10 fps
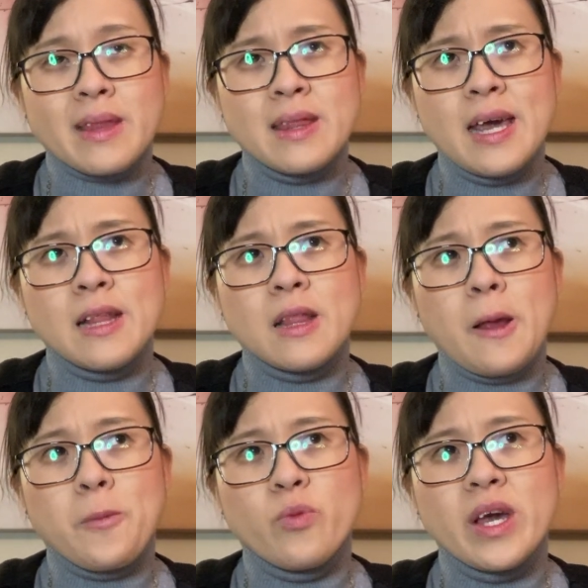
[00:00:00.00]
then
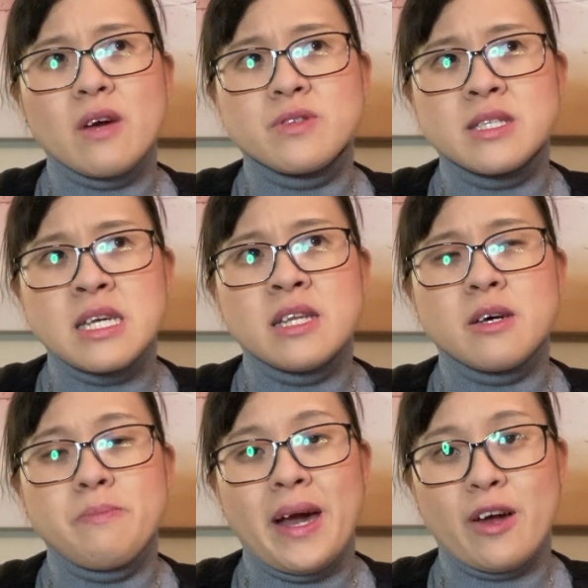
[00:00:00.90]
we have seen a
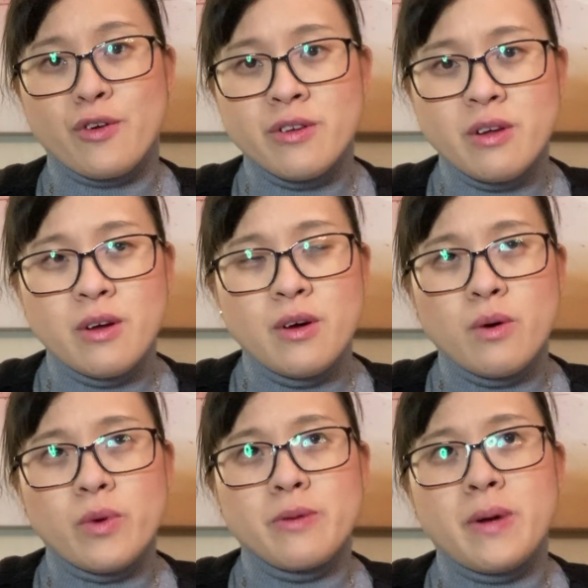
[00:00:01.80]
pattern
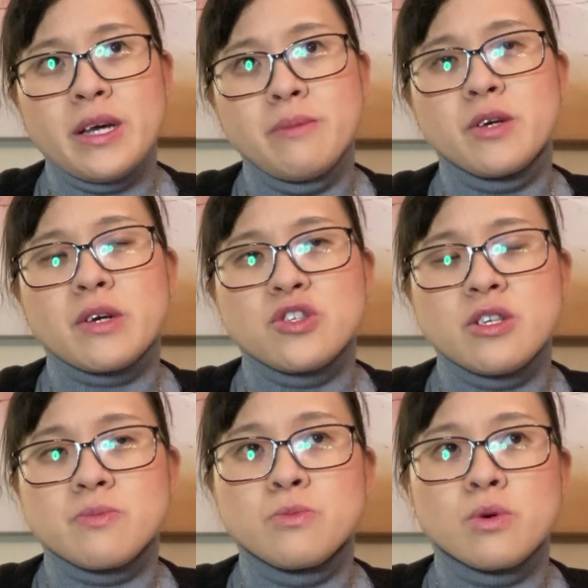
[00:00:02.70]
whereby immigration
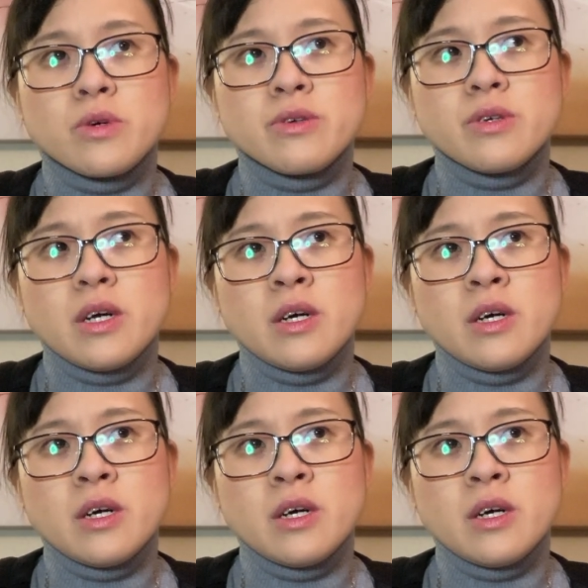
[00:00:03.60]
is more